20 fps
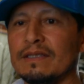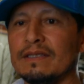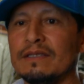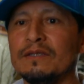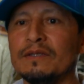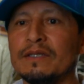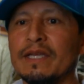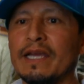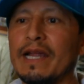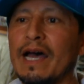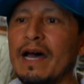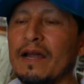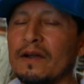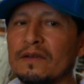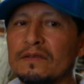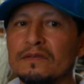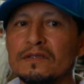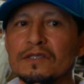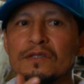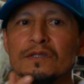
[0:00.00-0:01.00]
You get out
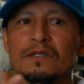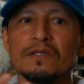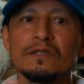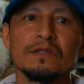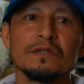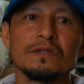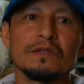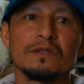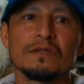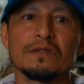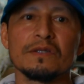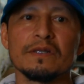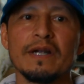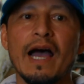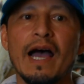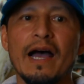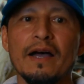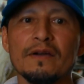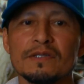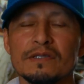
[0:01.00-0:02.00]
of your
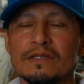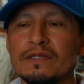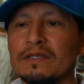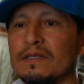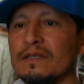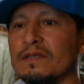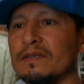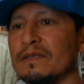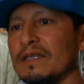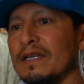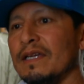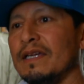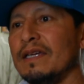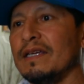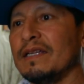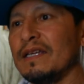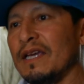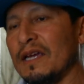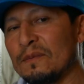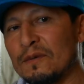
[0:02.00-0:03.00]
house,
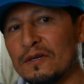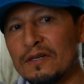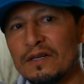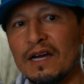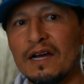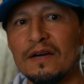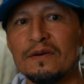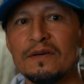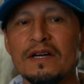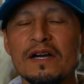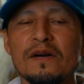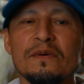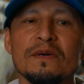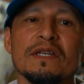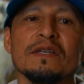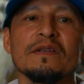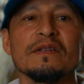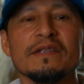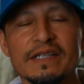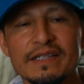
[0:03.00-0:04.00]
hey neighbor, how are
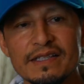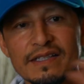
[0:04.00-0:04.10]
you?